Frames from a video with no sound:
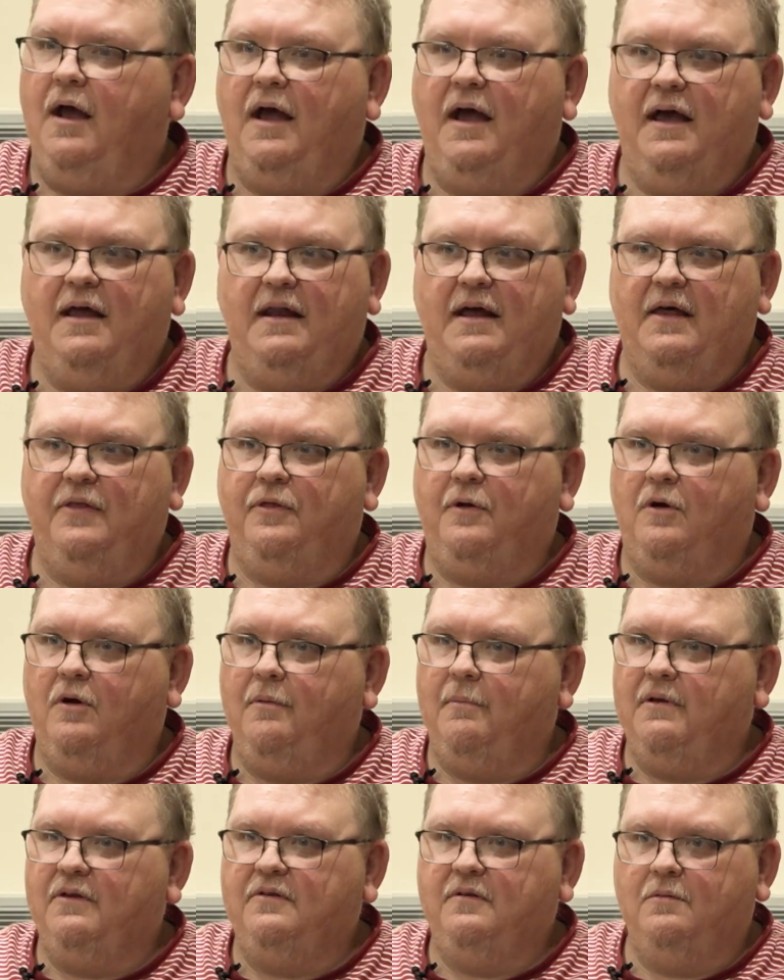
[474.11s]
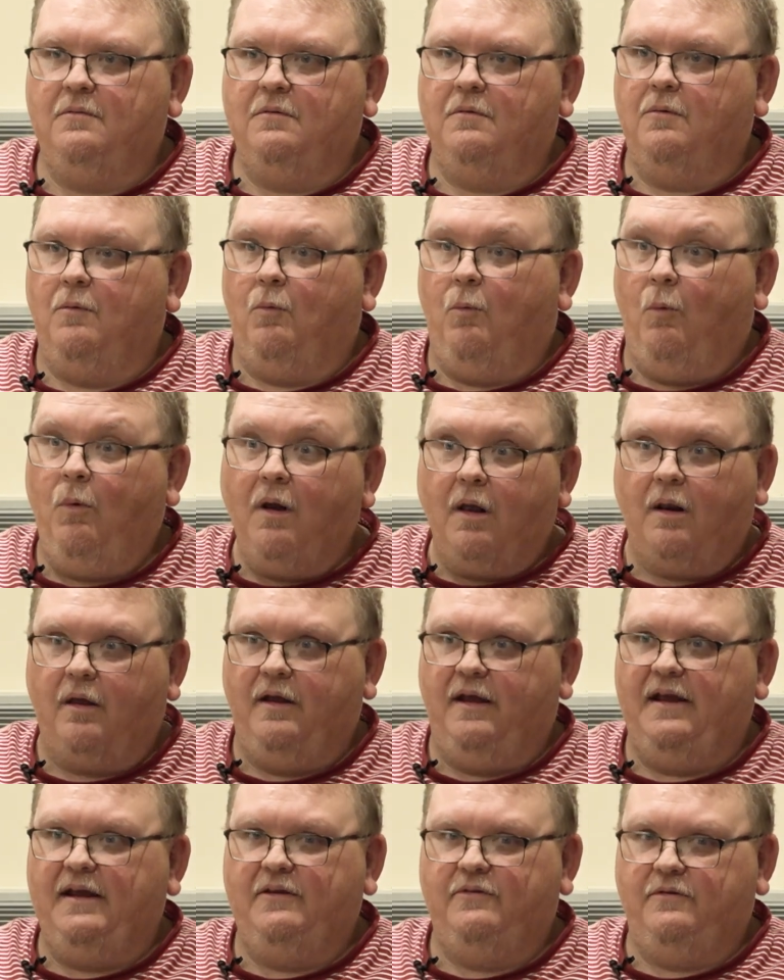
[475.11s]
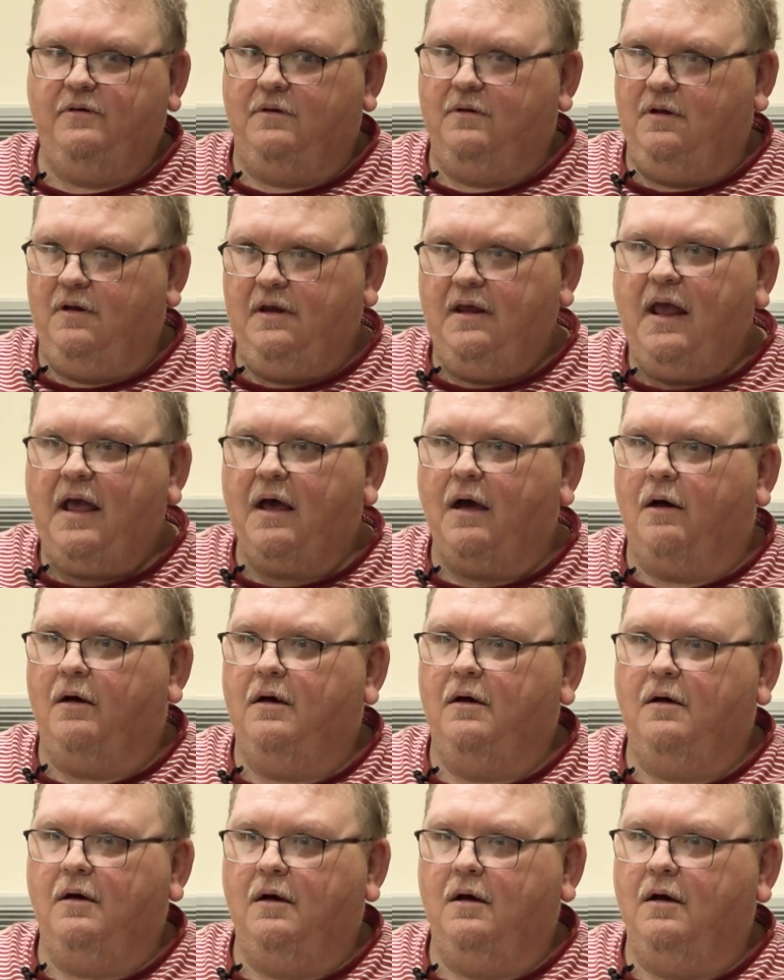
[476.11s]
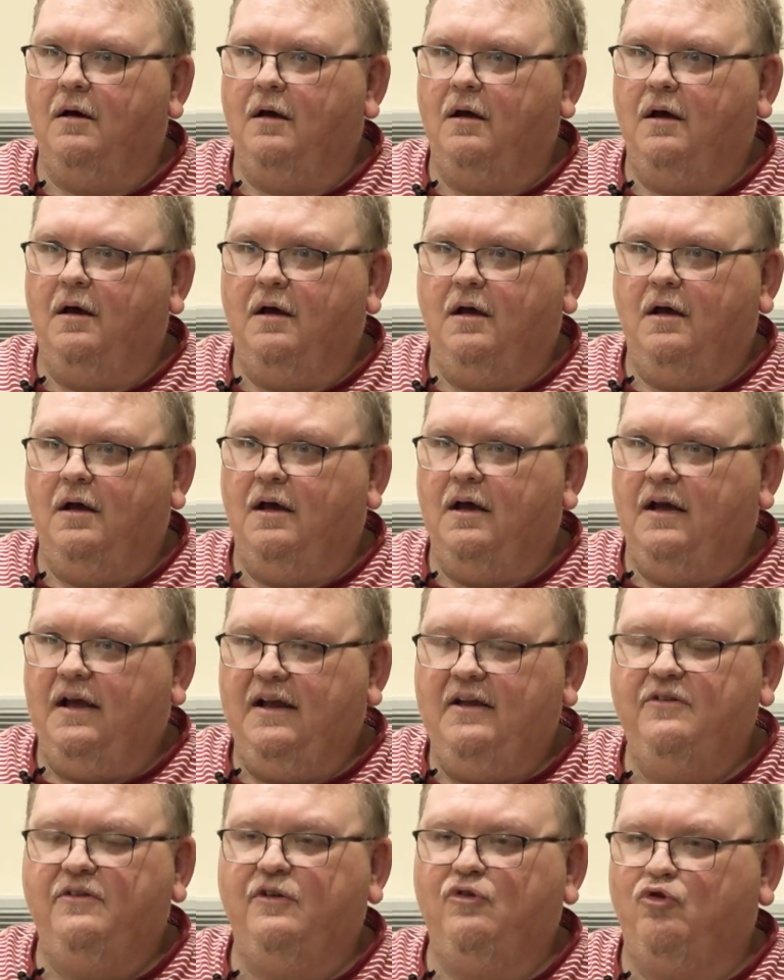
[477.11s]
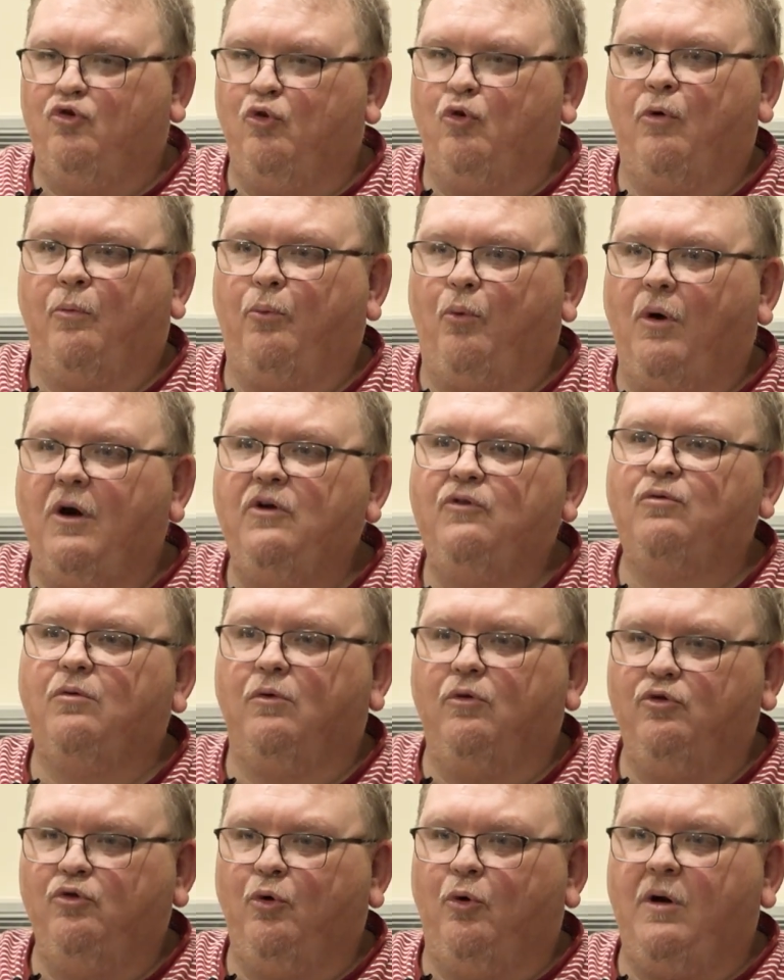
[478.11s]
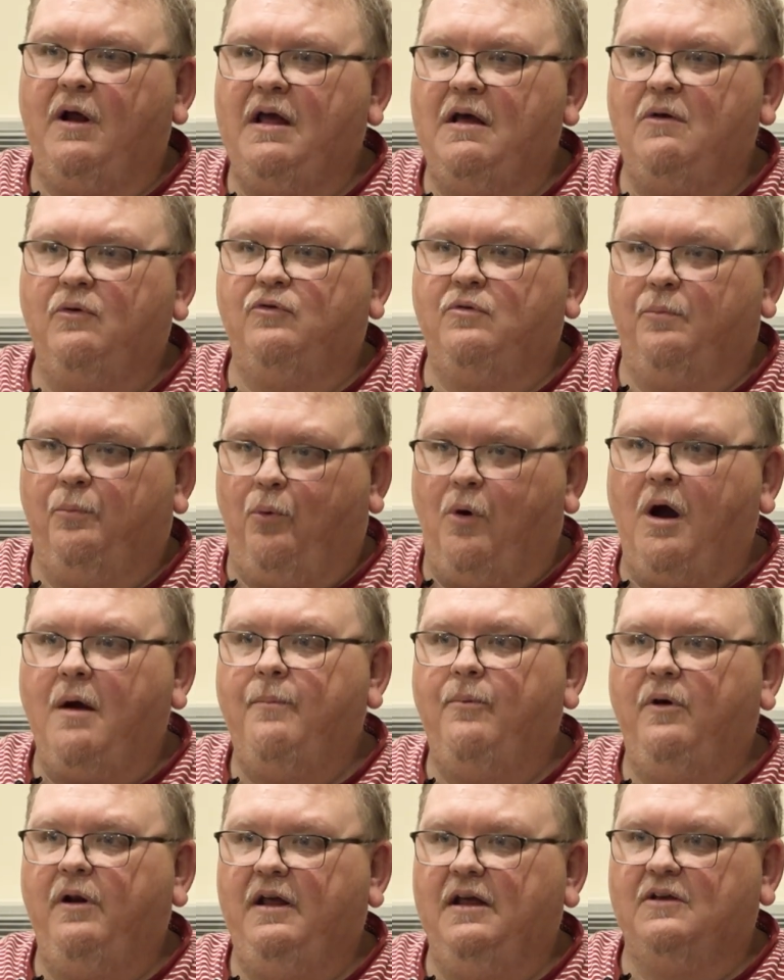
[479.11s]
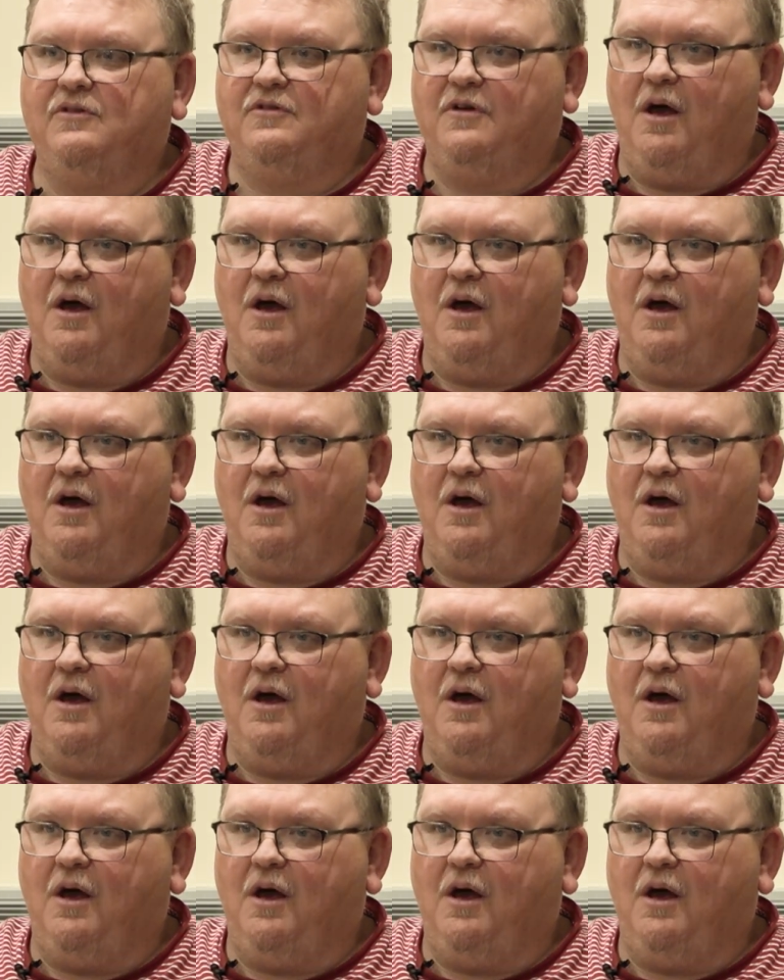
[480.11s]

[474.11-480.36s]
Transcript: And I told him, I said, really? He said, yeah. He says, your appraisal on your house and property has